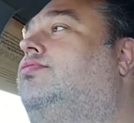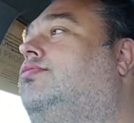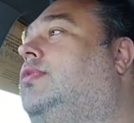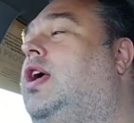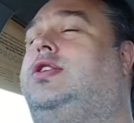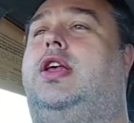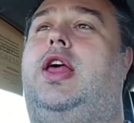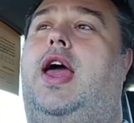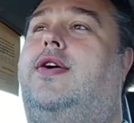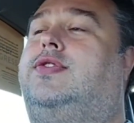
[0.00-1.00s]
They said
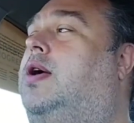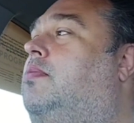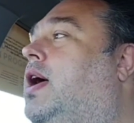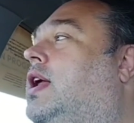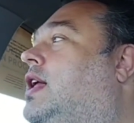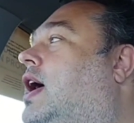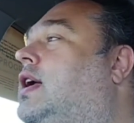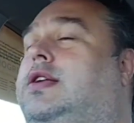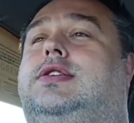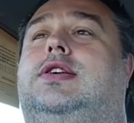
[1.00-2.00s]
they have somebody that
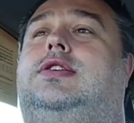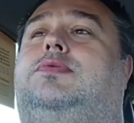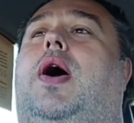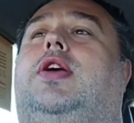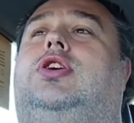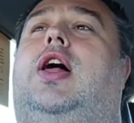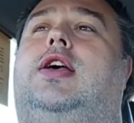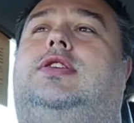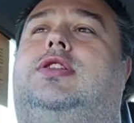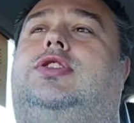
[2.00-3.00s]
is
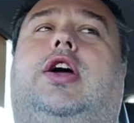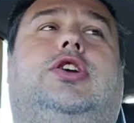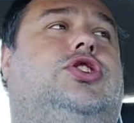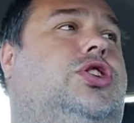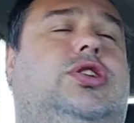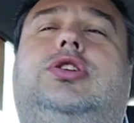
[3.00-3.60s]
specialized in texture.